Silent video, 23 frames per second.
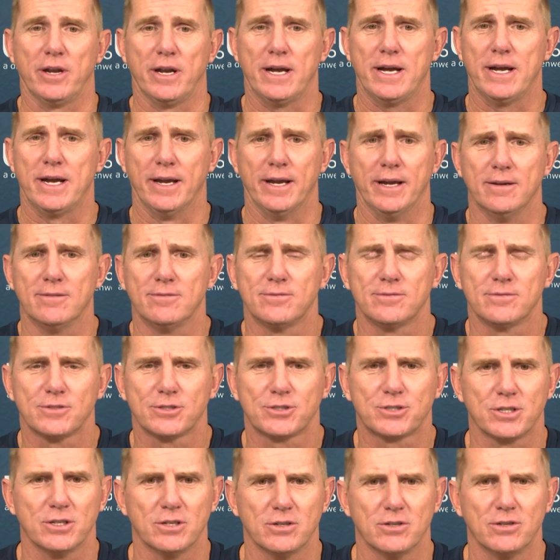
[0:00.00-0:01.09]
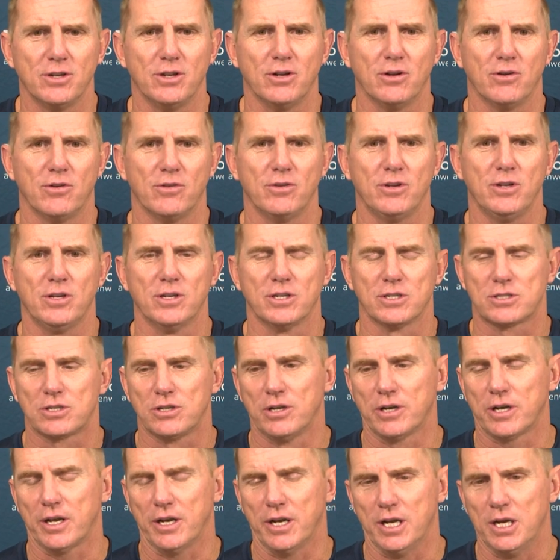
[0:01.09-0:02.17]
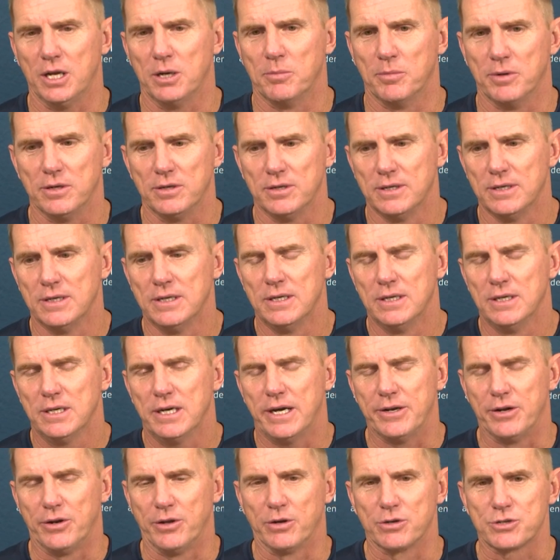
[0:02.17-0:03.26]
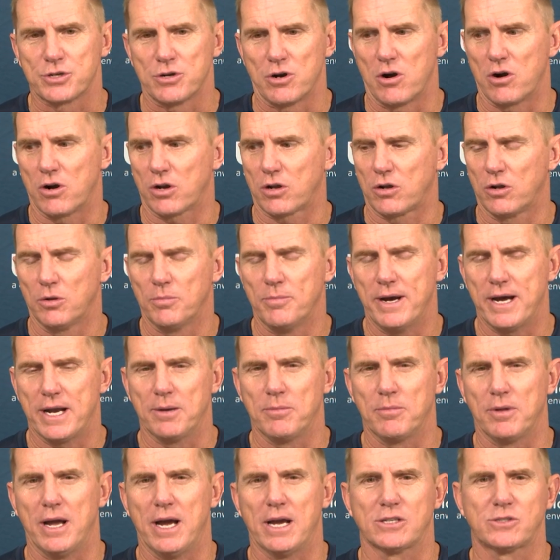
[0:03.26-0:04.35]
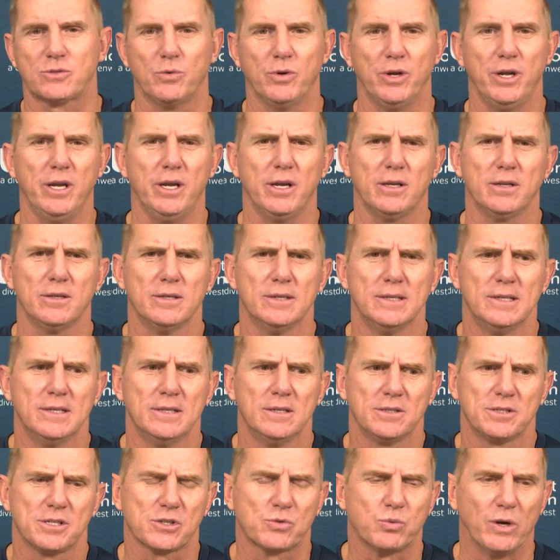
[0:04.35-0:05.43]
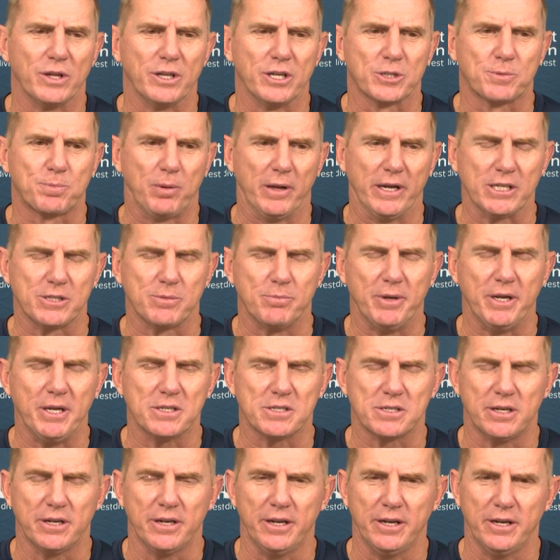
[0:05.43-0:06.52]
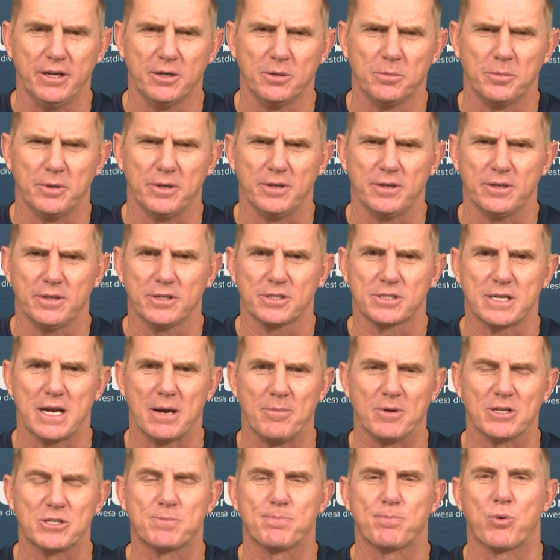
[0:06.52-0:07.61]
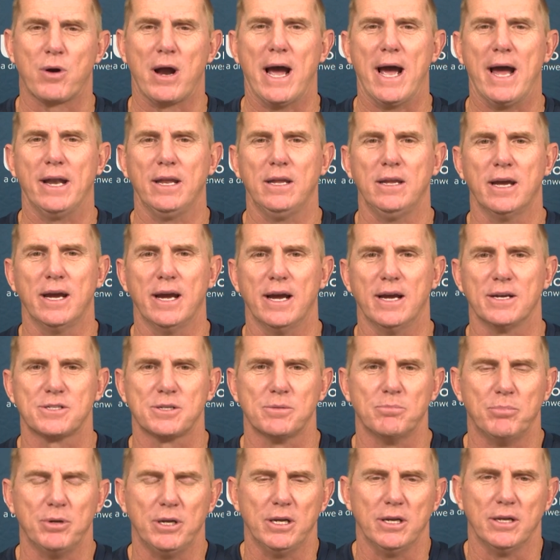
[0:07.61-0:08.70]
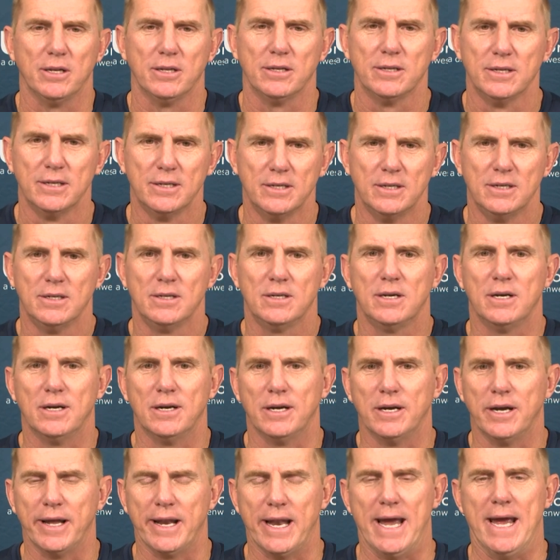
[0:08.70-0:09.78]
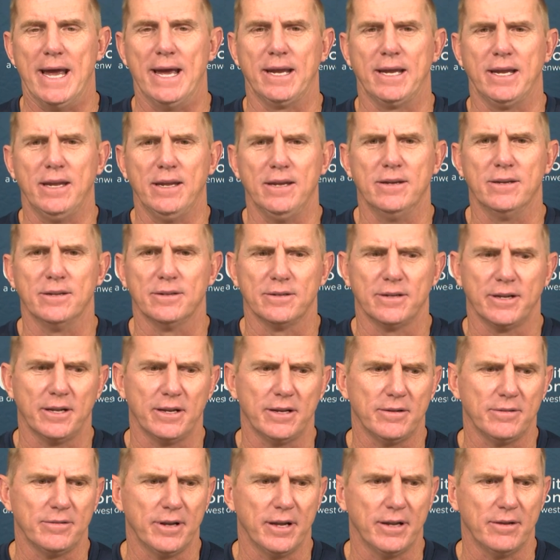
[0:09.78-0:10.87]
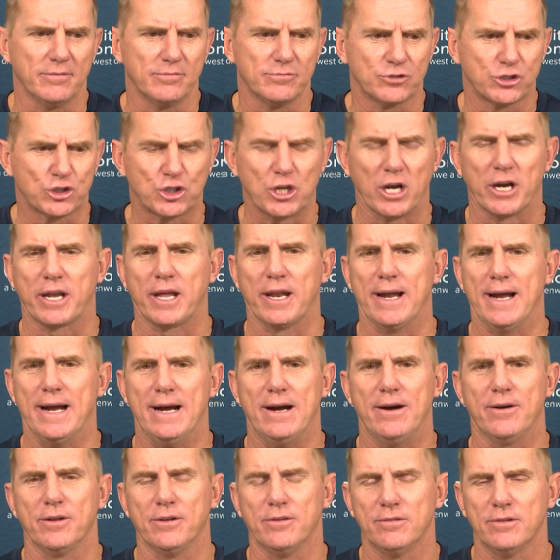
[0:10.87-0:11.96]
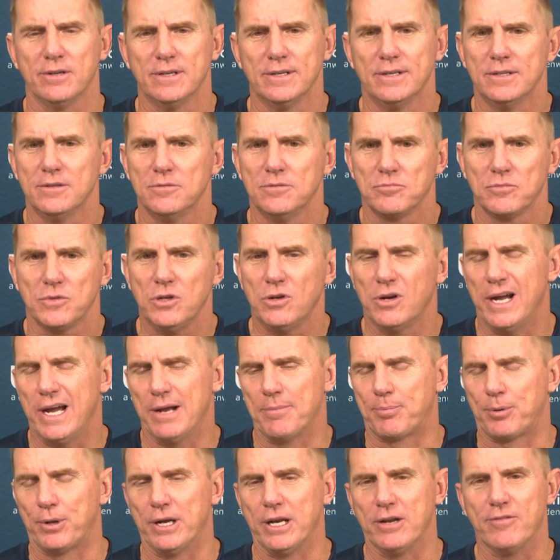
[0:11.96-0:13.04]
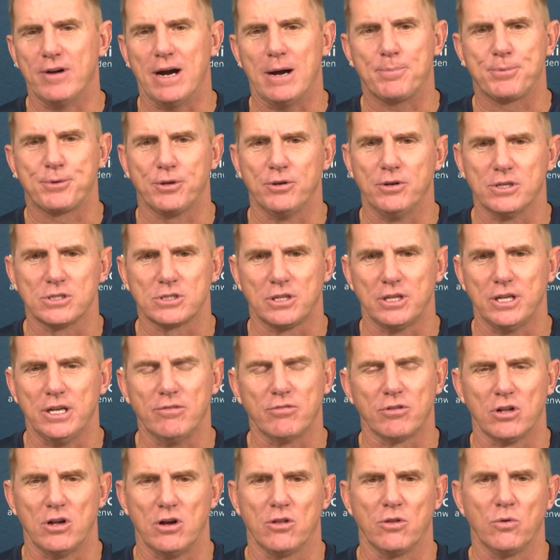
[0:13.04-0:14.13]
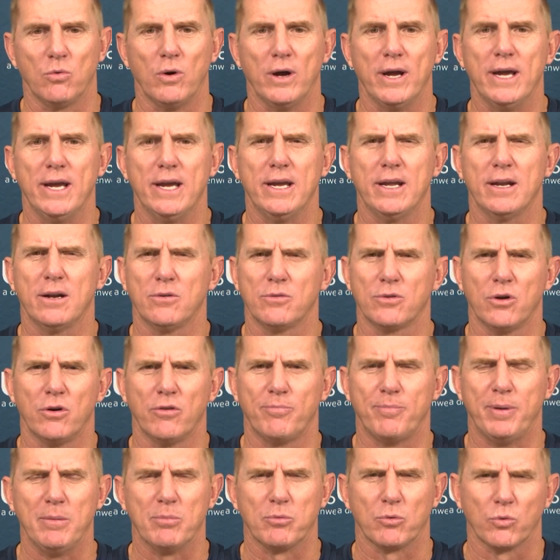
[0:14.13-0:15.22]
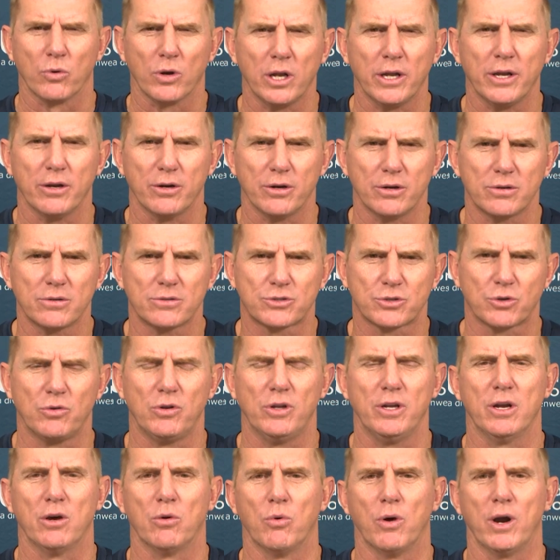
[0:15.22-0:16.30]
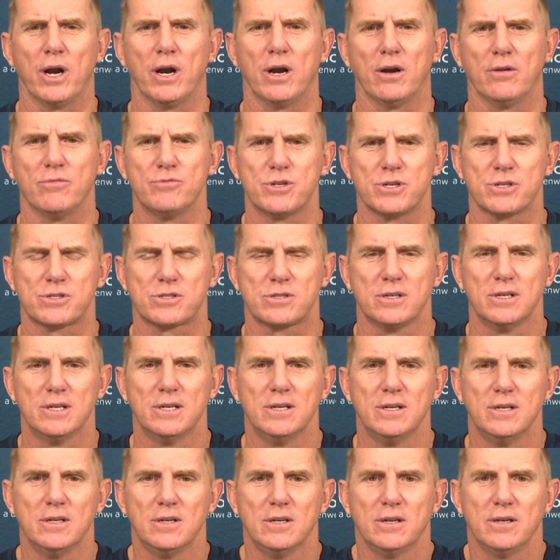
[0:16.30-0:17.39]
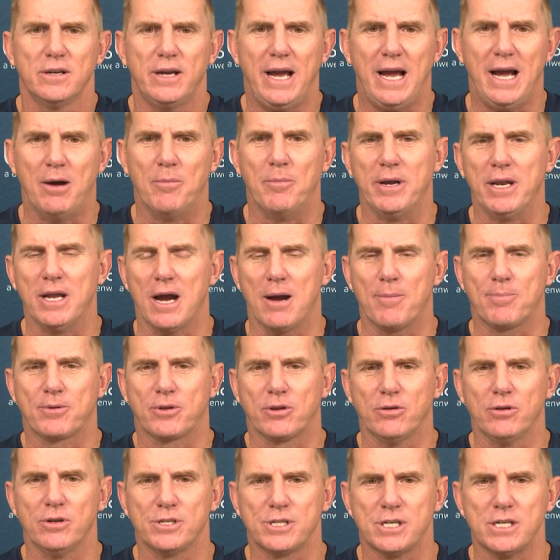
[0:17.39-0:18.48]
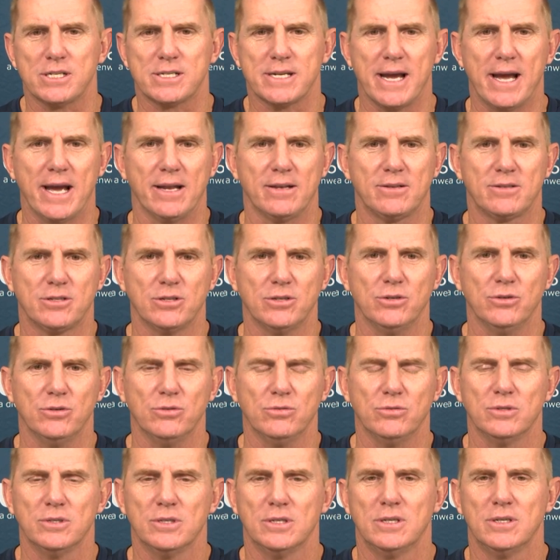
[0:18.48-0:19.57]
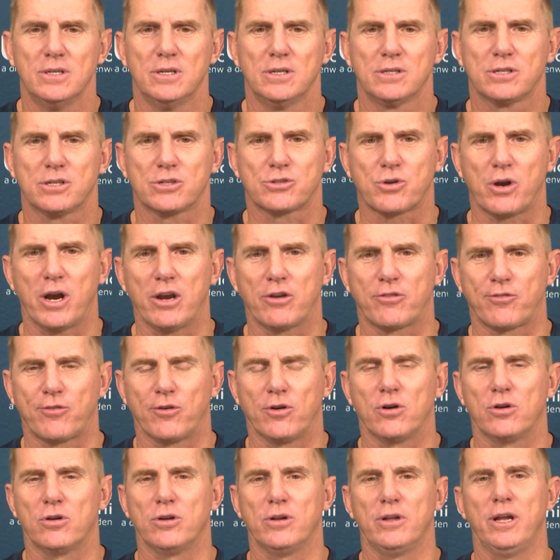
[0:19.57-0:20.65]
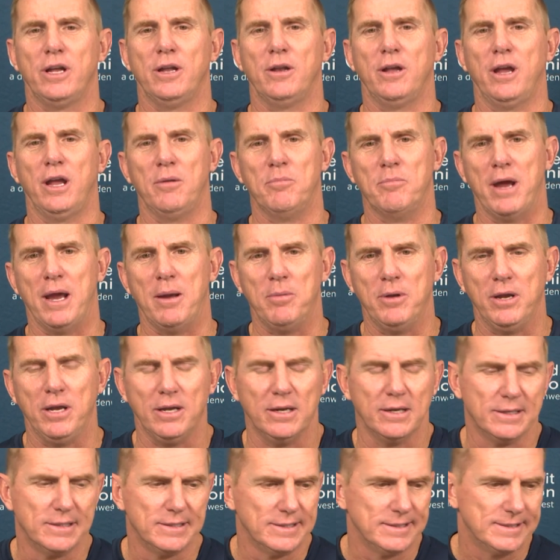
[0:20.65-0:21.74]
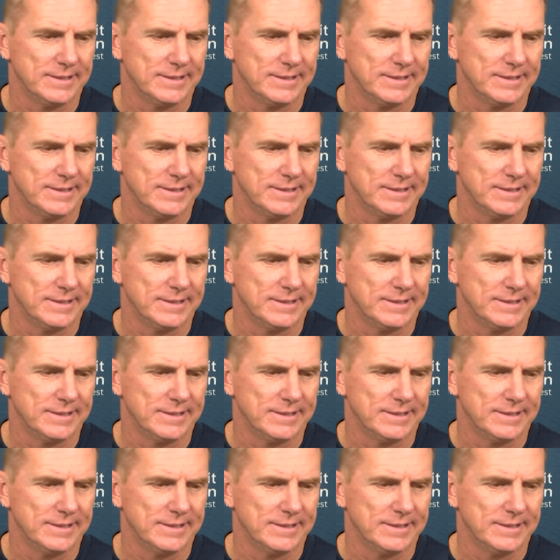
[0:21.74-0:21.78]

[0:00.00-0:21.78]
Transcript: than I have. So, you know, you just look at him, and I know there was an article about him last week, just what this place means to him and just how much pride he has in being an Aggie and stuck it out and, you know, had plenty of opportunities to leave along the way. I don't know if people really are truly aware of just how many opportunities he's had to transfer and maybe